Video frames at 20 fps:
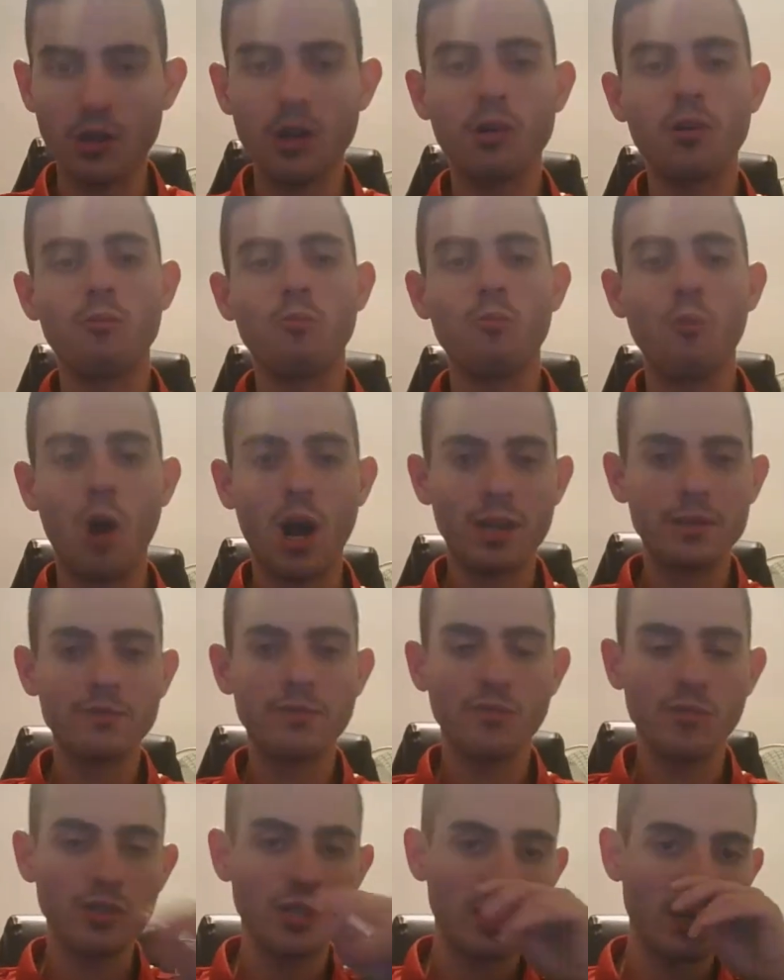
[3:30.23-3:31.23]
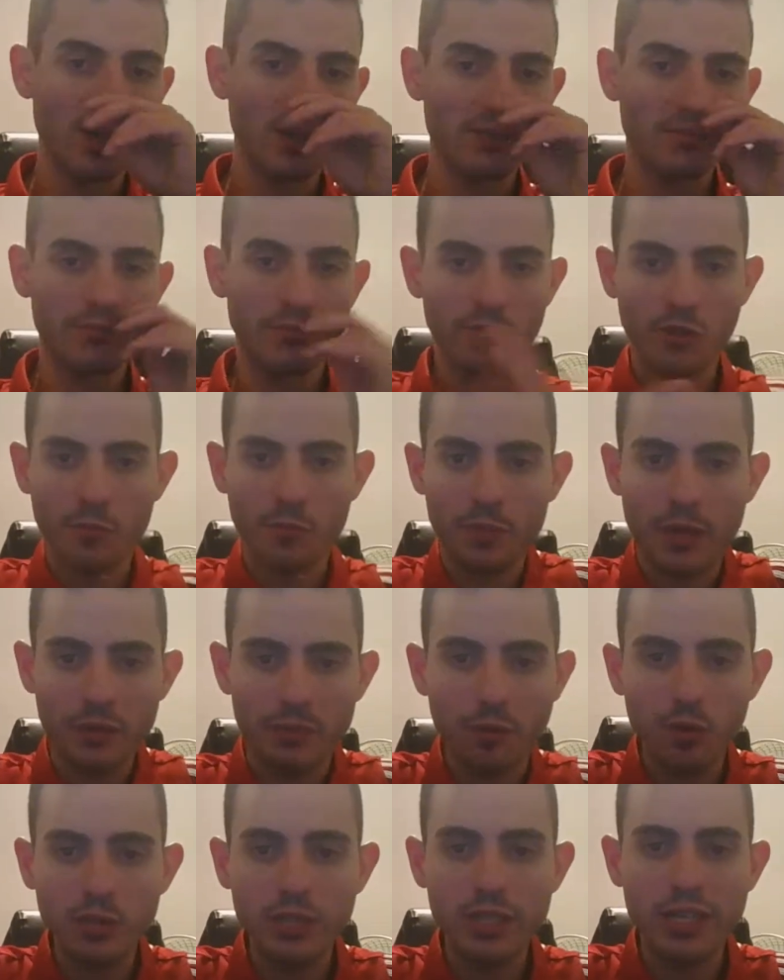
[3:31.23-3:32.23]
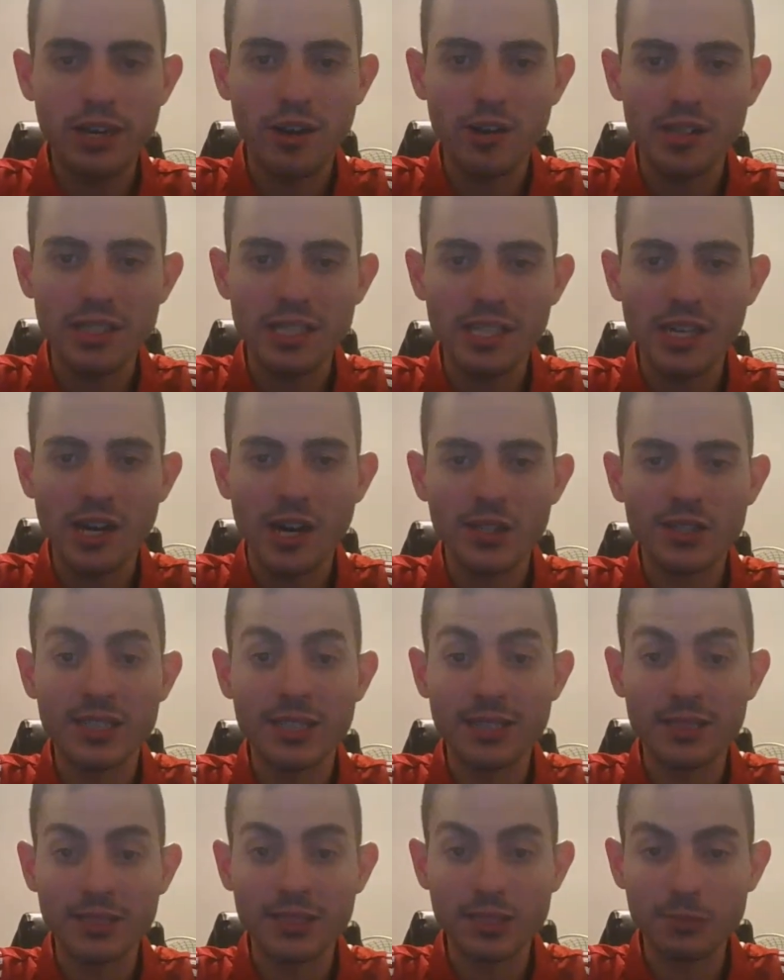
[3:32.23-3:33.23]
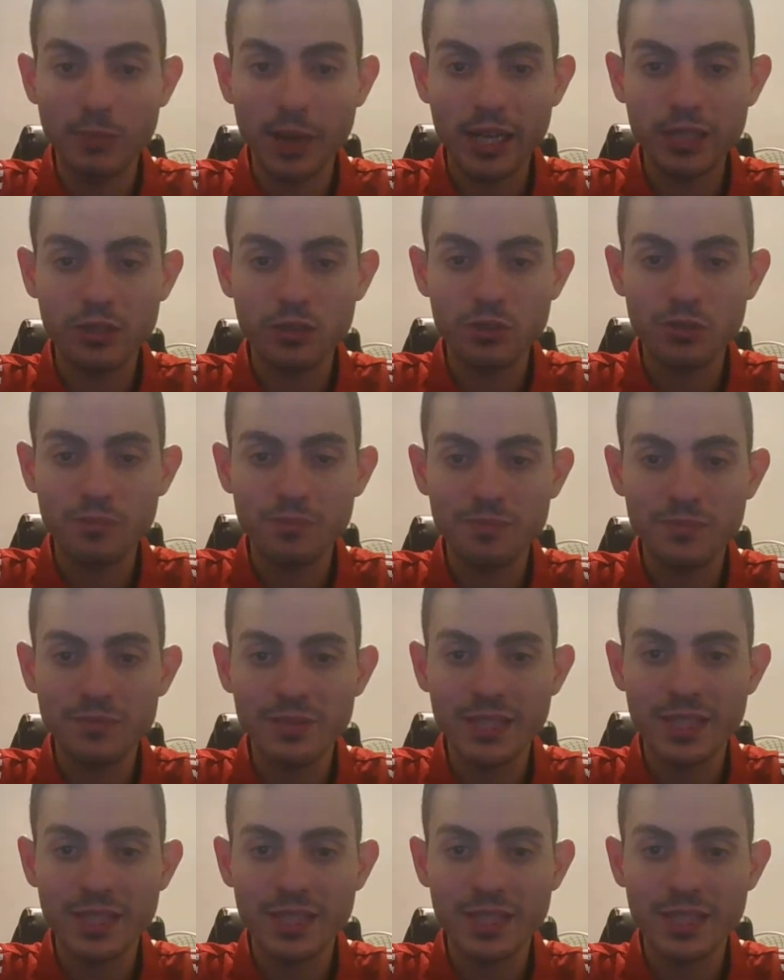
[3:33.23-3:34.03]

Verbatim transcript: One for the for the people that are in the autism spectrum,